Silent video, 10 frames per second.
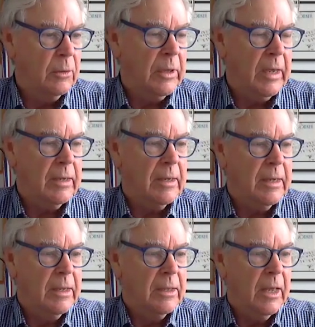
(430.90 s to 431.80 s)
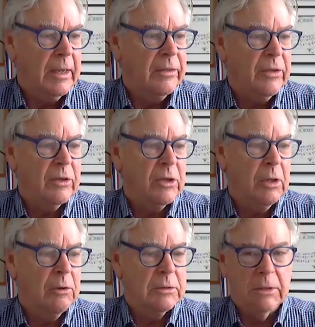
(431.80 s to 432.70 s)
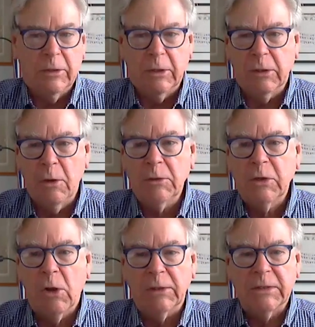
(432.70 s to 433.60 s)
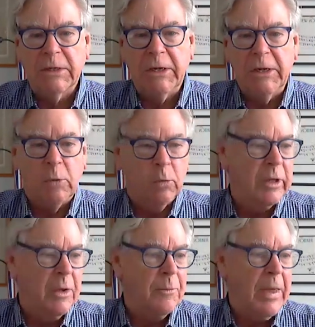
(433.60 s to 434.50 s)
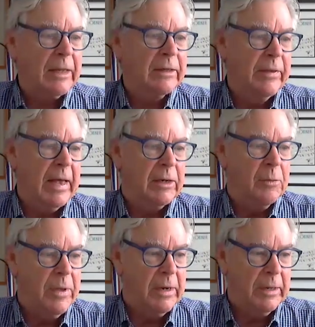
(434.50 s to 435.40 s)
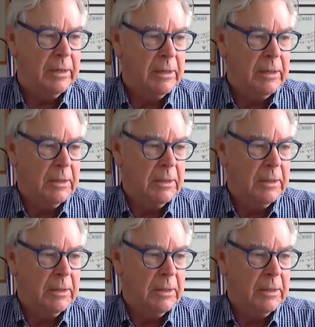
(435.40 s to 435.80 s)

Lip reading: Okay. I think the close hauled is key, and we'll come back to that in a minute.